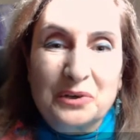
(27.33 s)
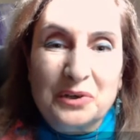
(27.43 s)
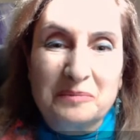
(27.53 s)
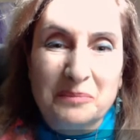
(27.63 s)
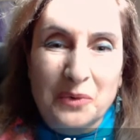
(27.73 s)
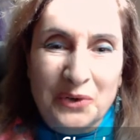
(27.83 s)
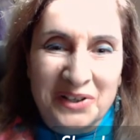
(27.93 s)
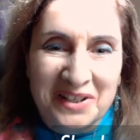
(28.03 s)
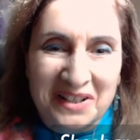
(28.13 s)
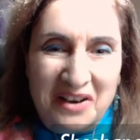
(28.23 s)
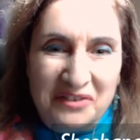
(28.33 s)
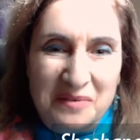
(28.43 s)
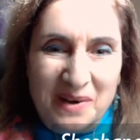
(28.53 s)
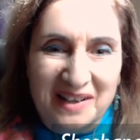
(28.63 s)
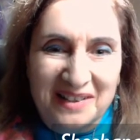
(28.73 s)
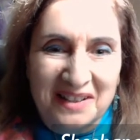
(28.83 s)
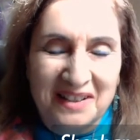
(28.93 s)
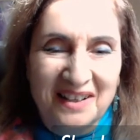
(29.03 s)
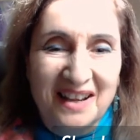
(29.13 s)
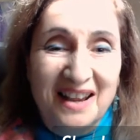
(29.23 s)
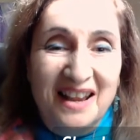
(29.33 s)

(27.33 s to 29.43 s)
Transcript: Good morning, everybody